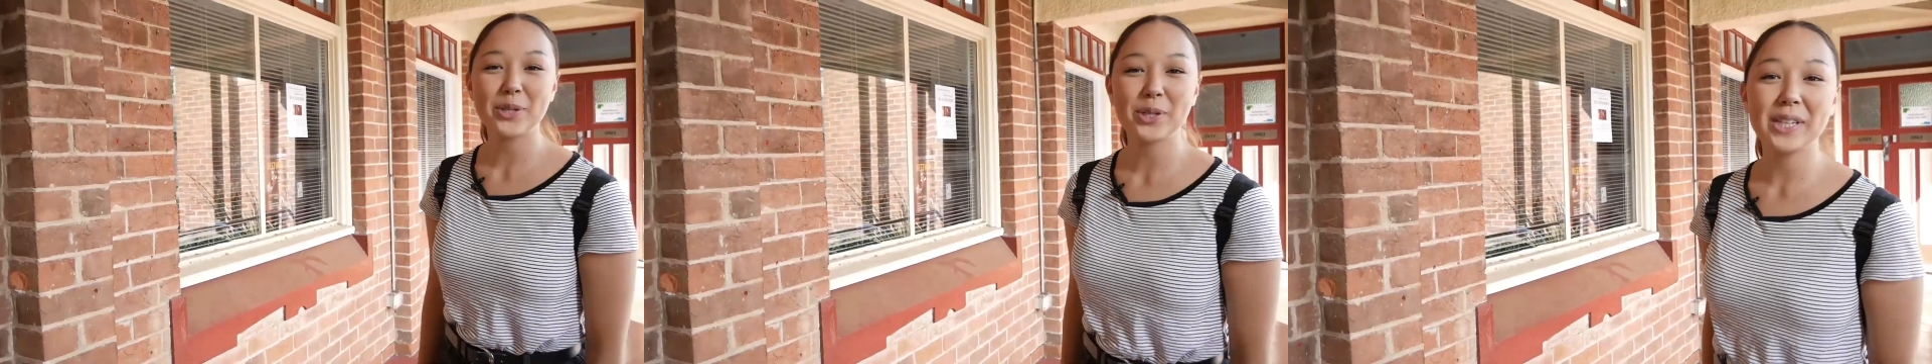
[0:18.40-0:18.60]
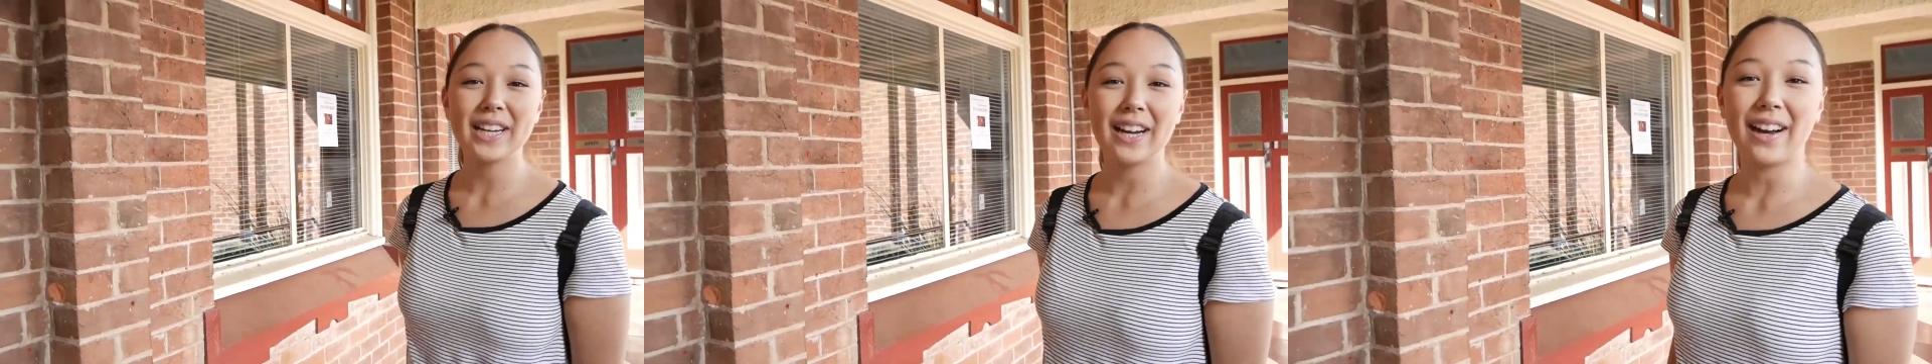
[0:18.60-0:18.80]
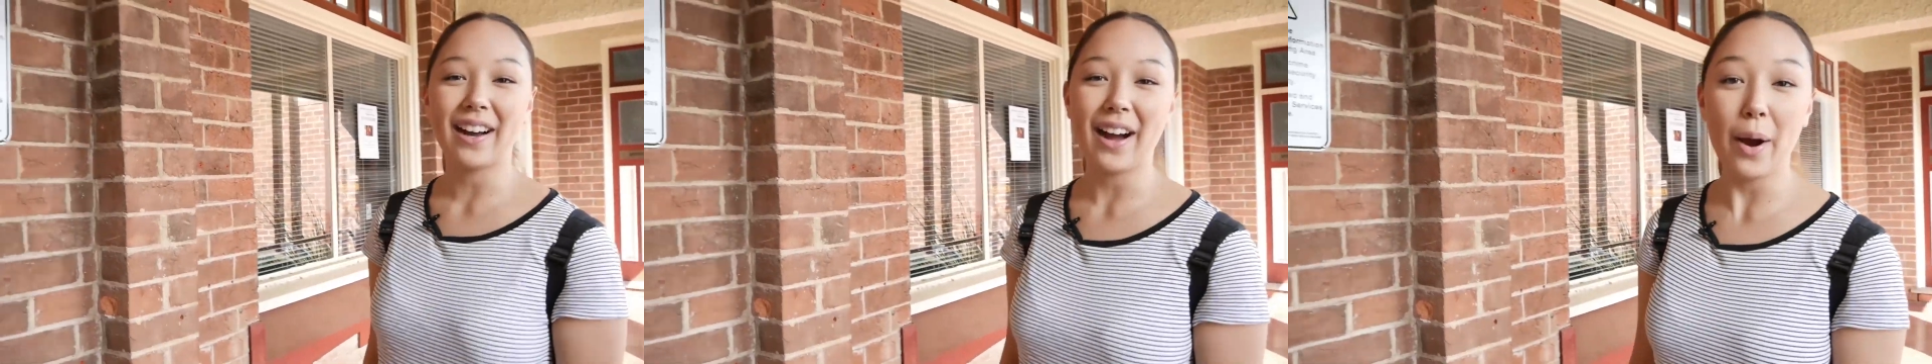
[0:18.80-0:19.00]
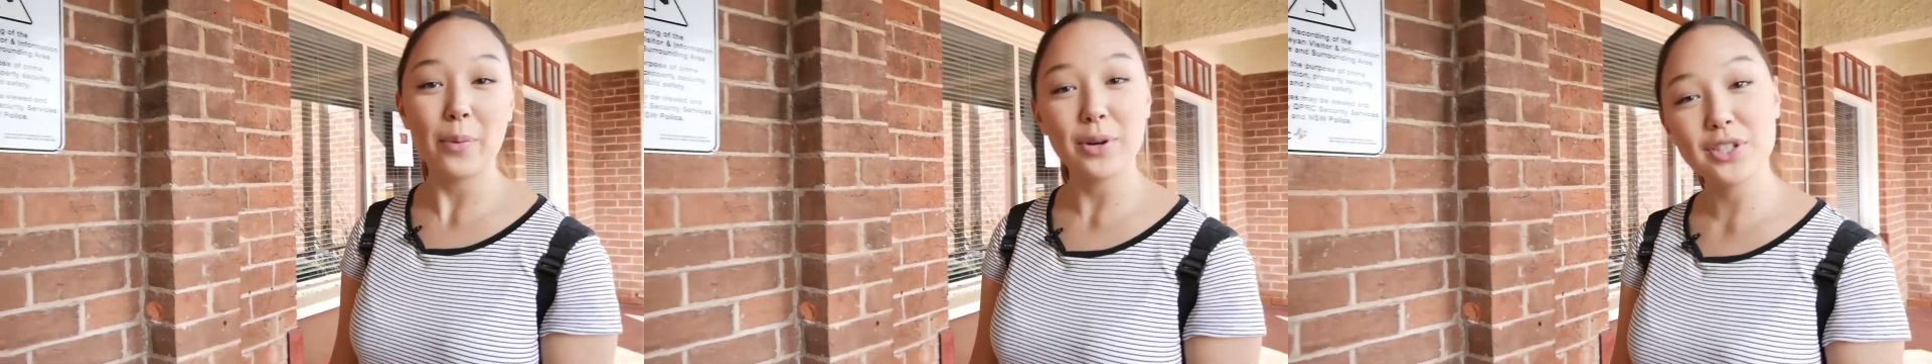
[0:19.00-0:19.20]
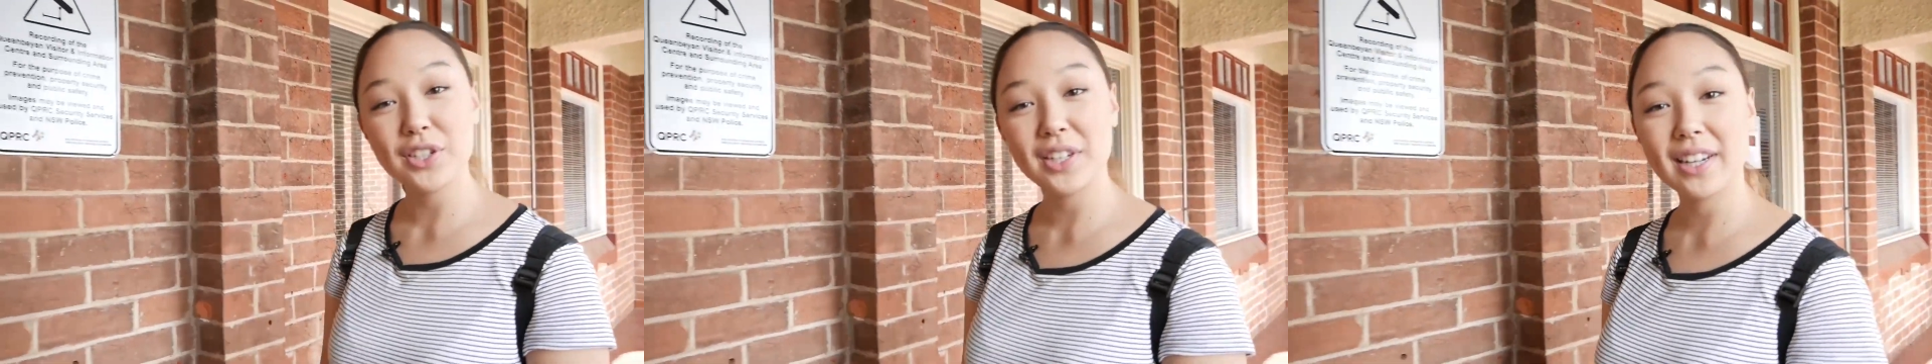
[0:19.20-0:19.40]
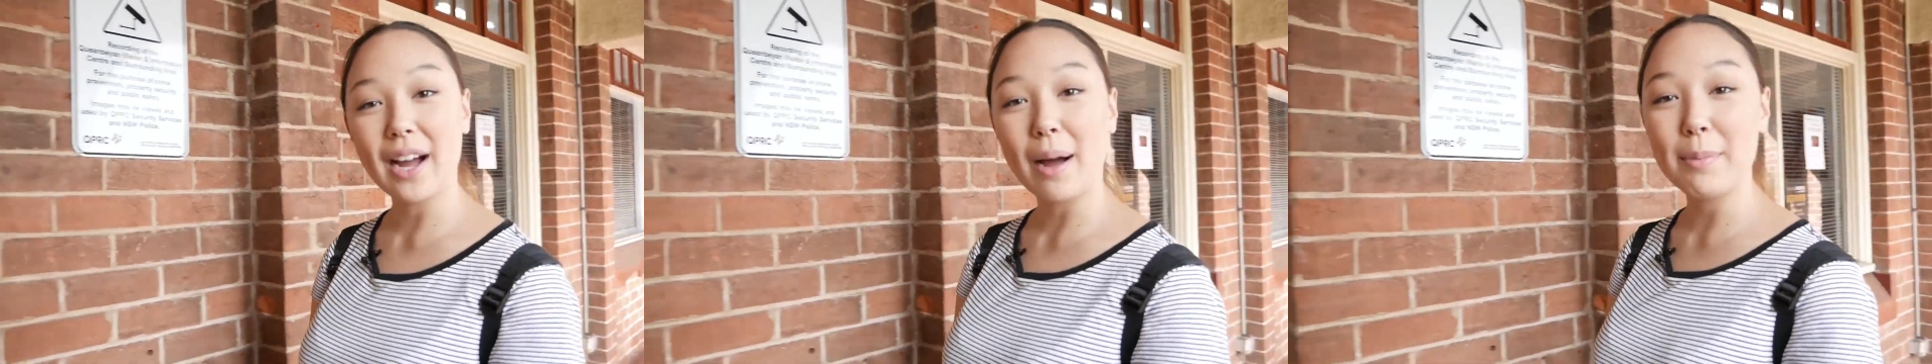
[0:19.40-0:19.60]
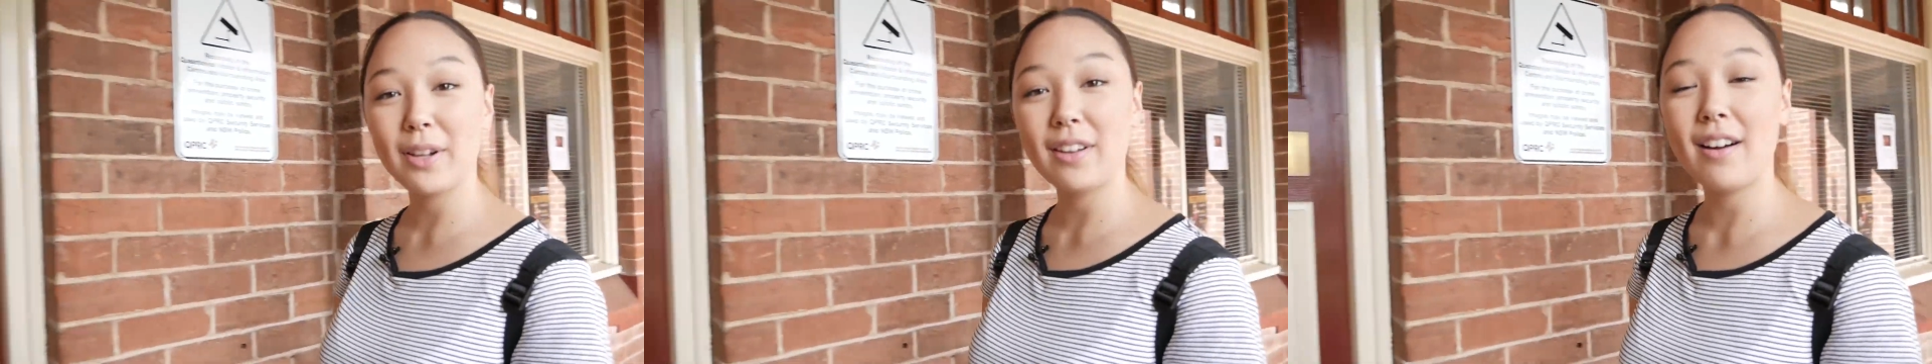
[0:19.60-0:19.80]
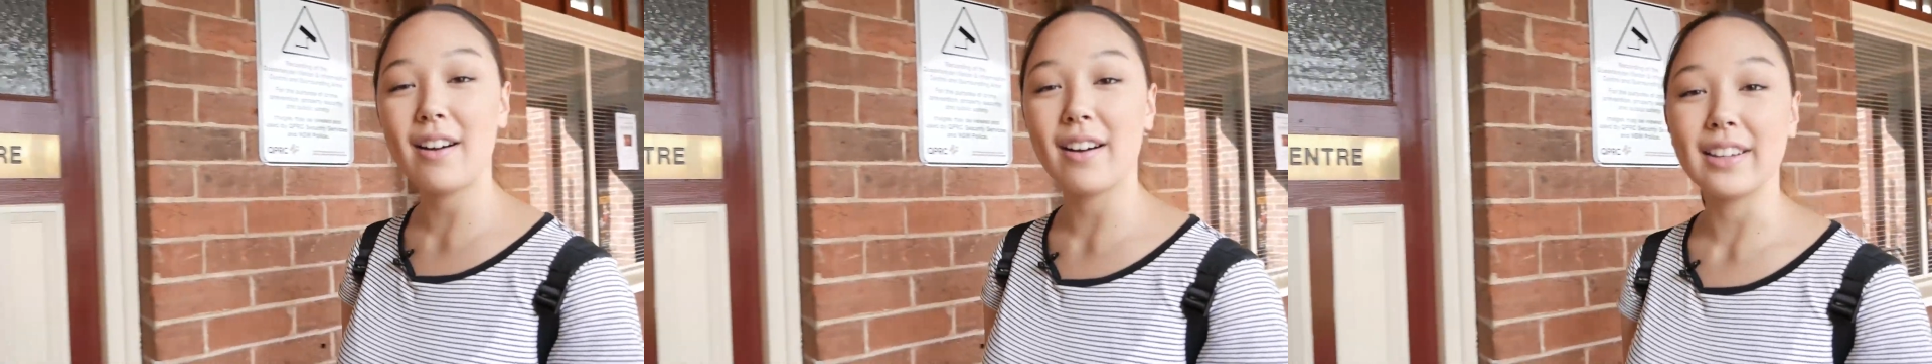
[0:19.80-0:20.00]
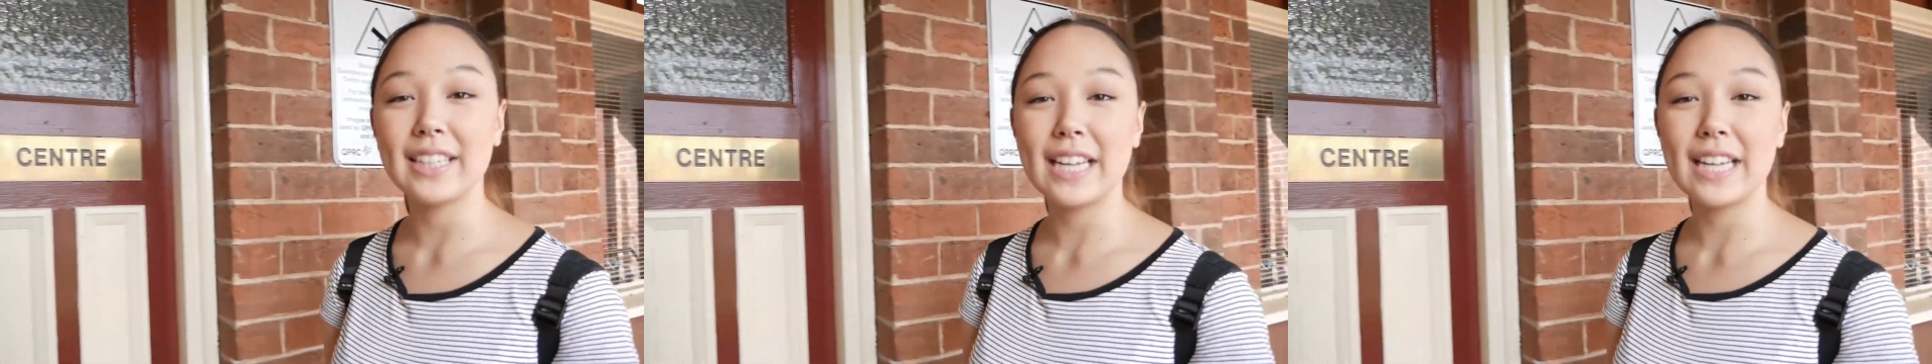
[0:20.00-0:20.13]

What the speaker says: Julia. I want you to come along.